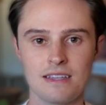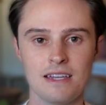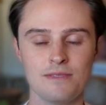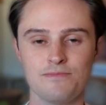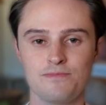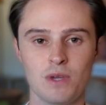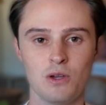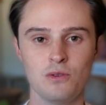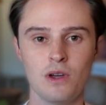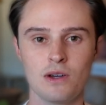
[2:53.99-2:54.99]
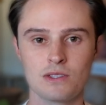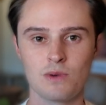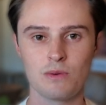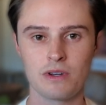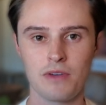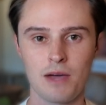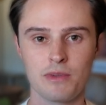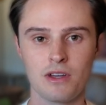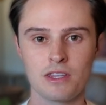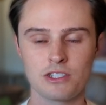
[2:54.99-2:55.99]
then who knows what would have
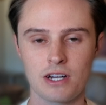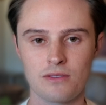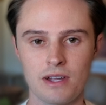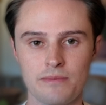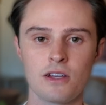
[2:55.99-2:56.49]
happened on the Checkride.